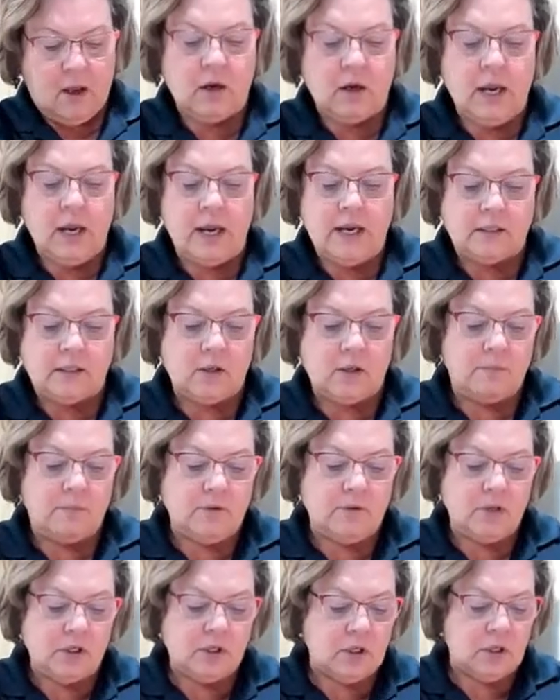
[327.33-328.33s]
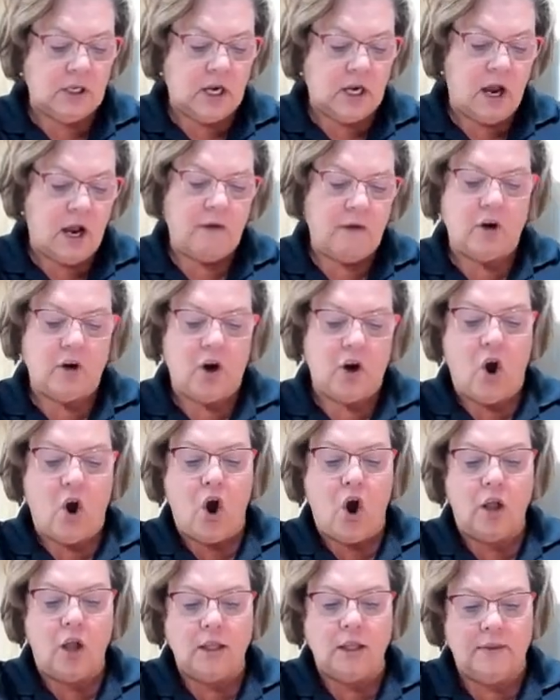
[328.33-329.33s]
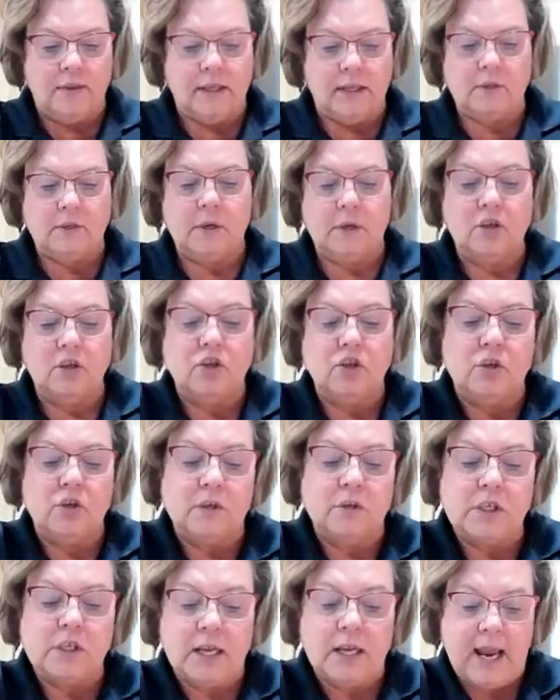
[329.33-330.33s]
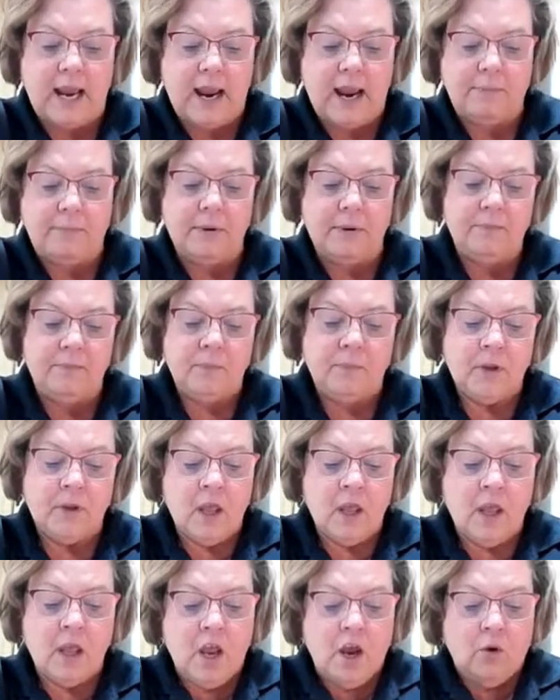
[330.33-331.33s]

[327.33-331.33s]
Okay, so I'm just going to cover all of this because you know what's going to happen?